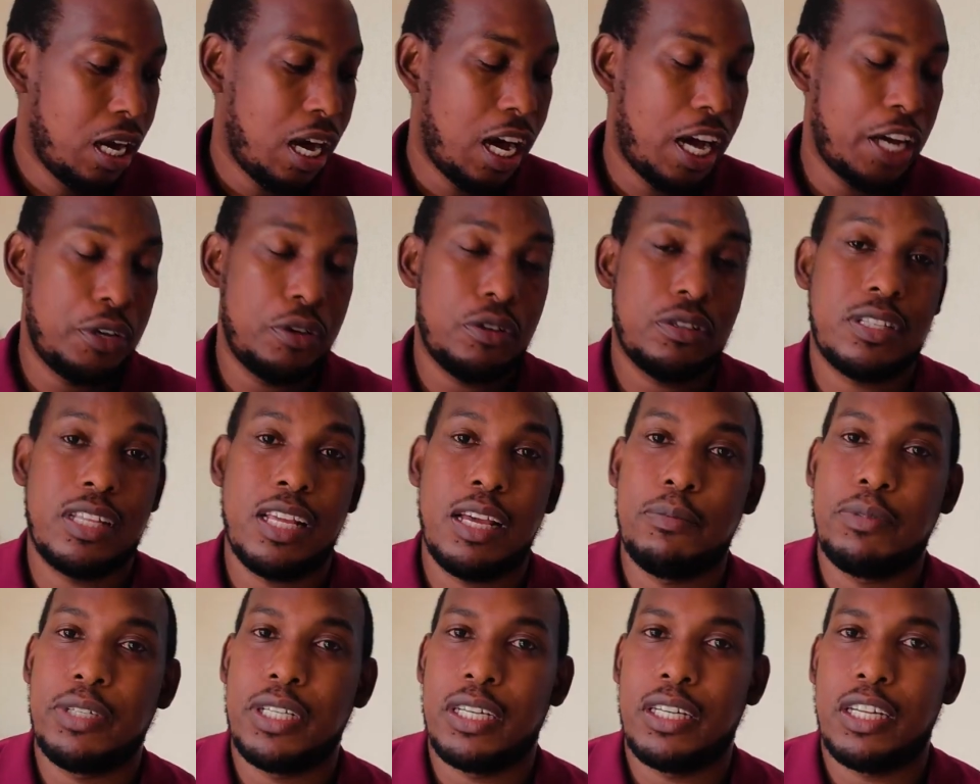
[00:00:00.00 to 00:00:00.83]
I use the
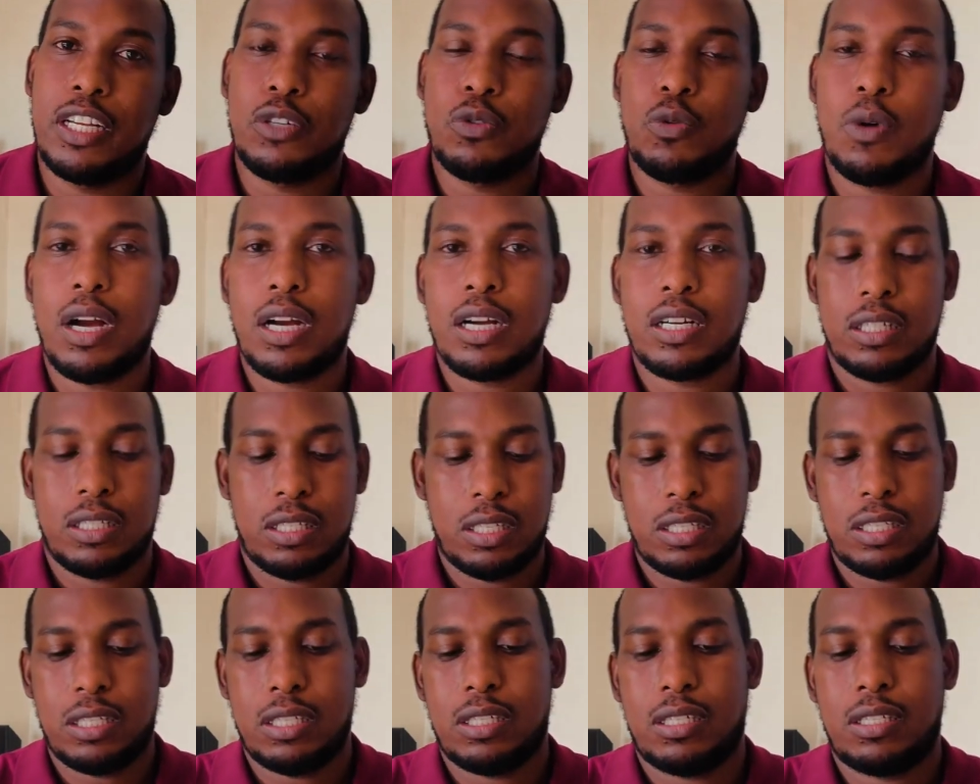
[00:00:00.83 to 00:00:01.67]
MTN network.
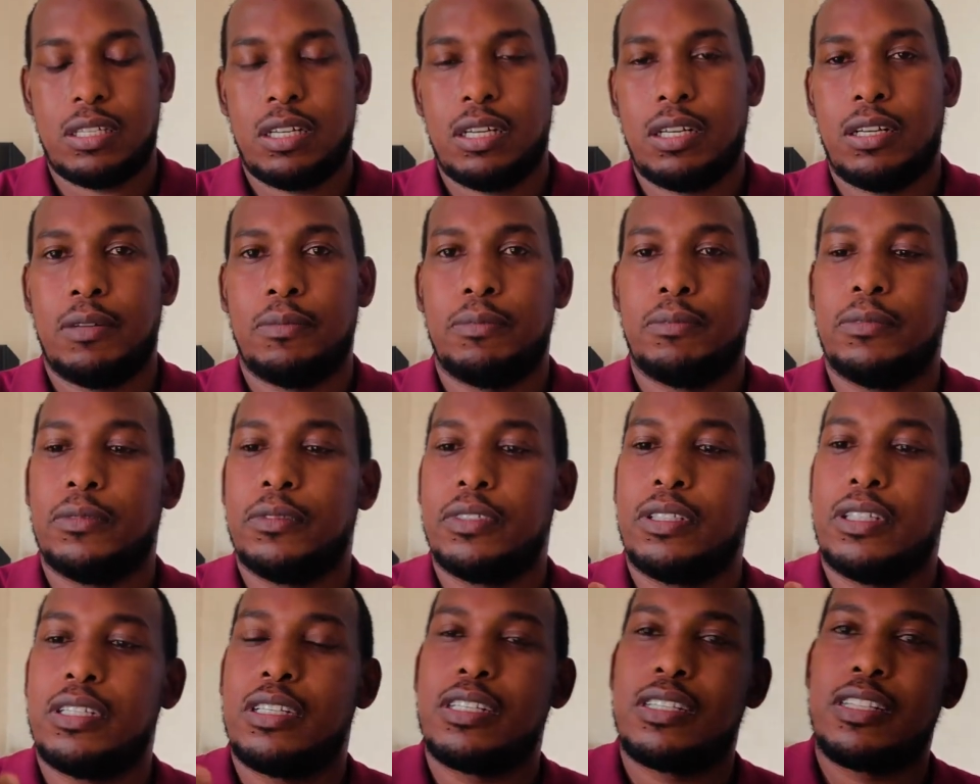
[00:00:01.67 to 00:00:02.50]
This is the
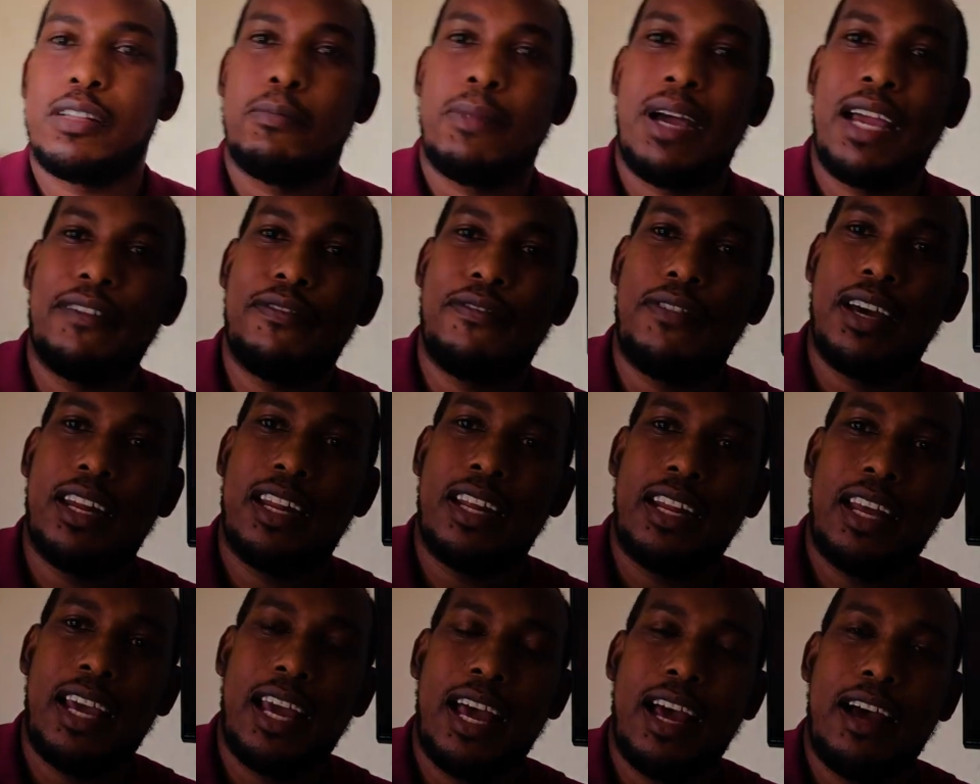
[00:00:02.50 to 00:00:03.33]
MiFi
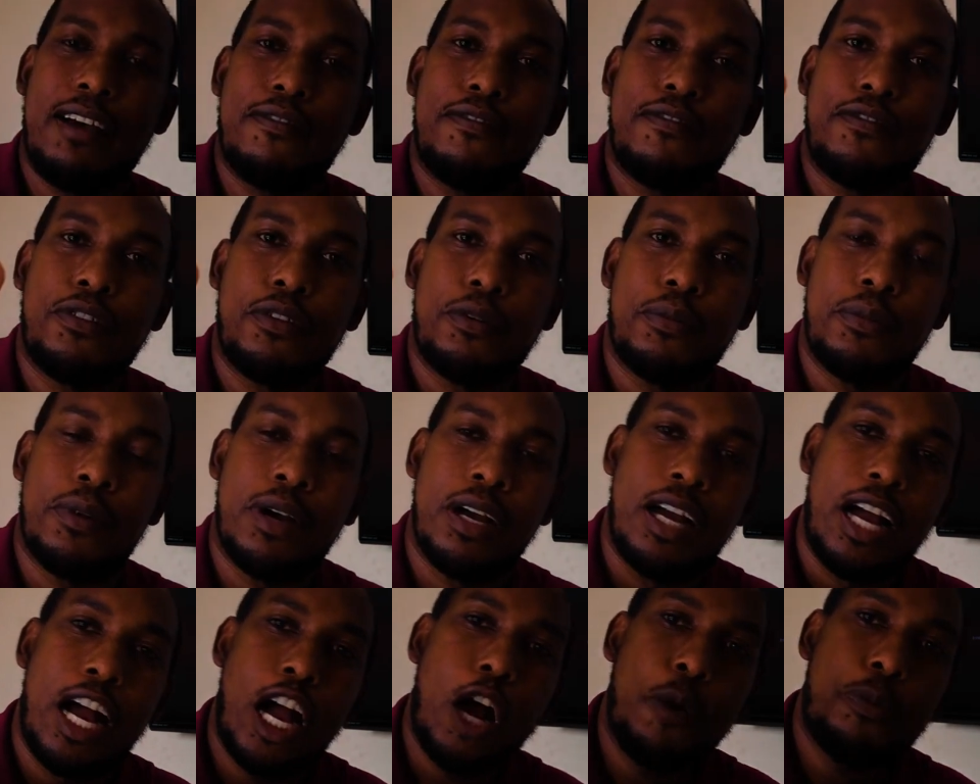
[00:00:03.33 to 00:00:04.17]
that I have from,
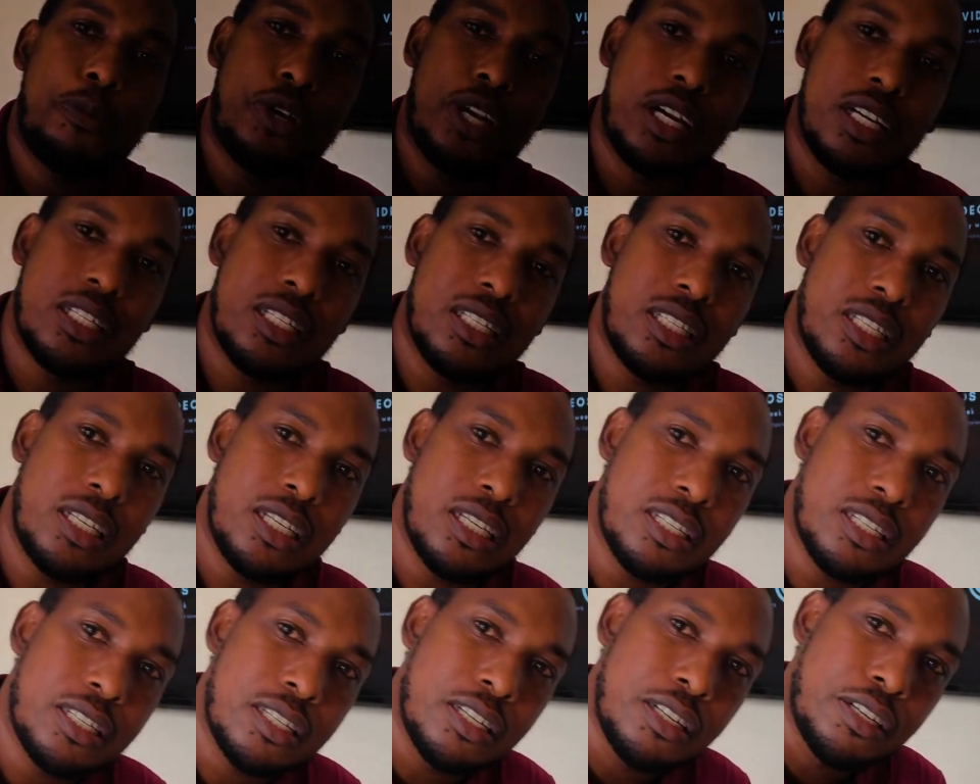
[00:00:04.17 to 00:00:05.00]
I hope you can see
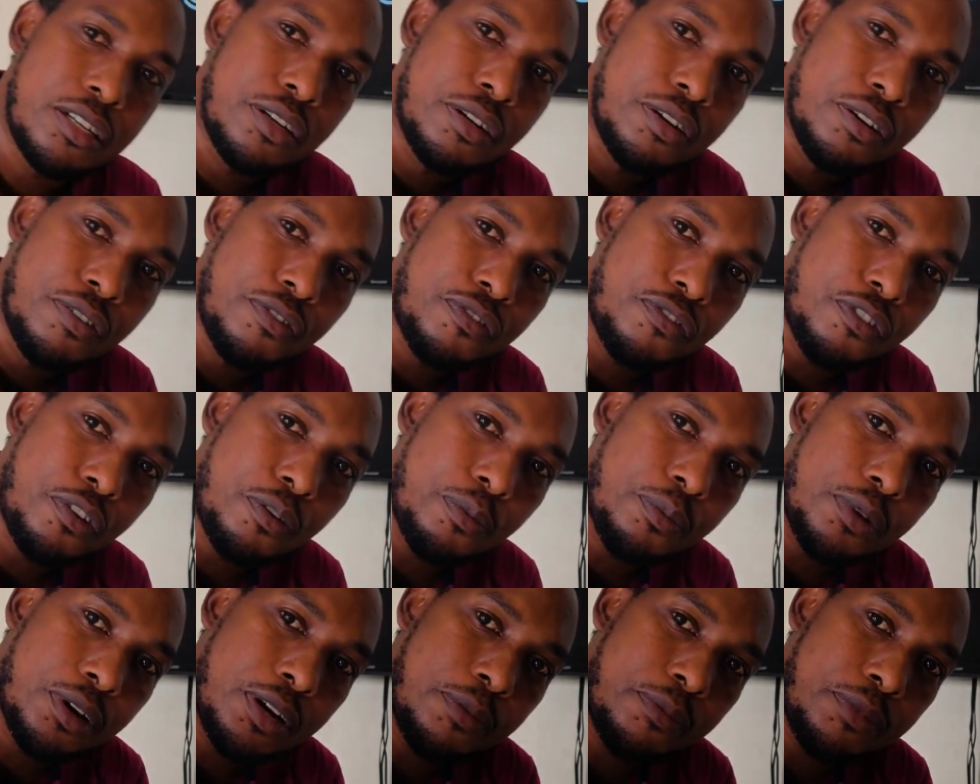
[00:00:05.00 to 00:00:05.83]
it,
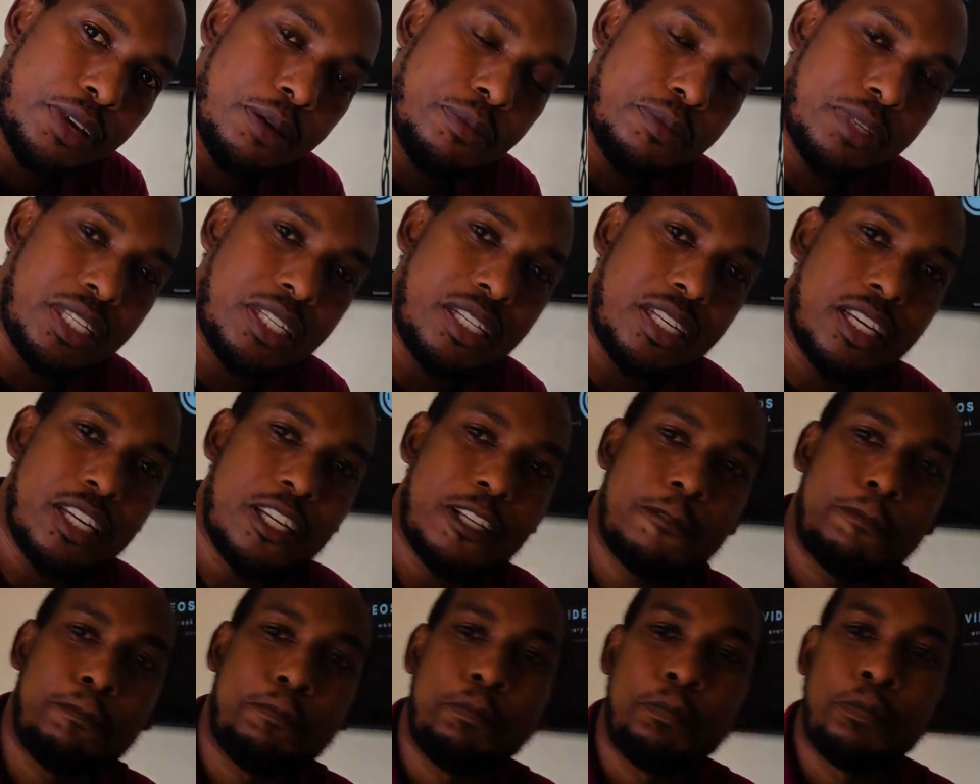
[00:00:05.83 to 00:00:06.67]
from
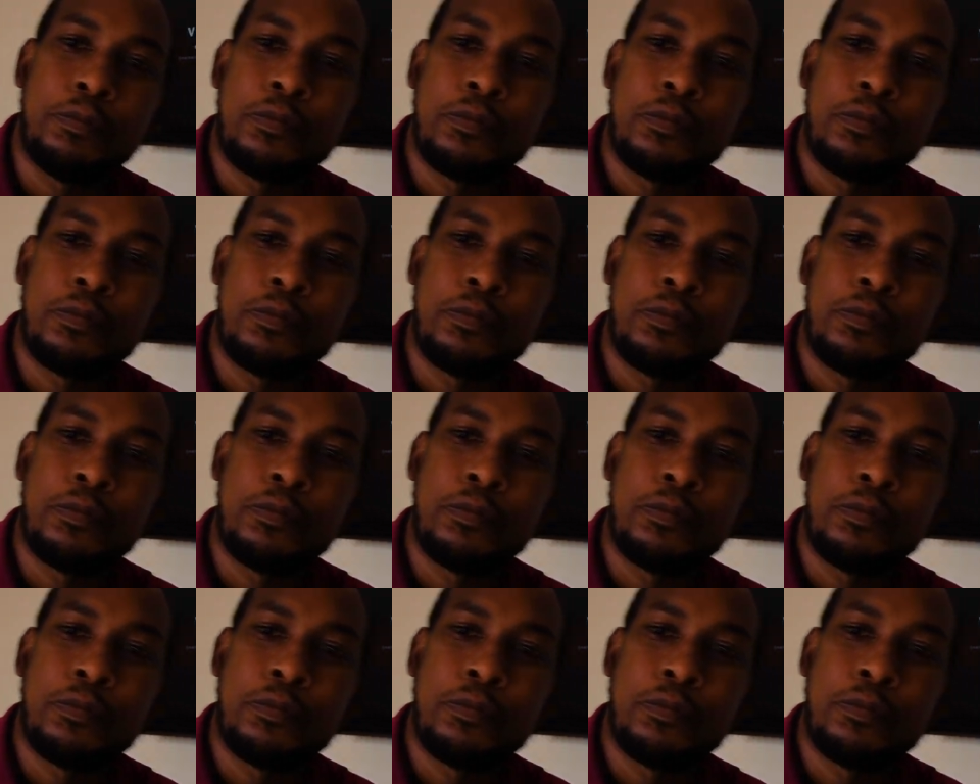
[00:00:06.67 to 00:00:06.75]
MTN.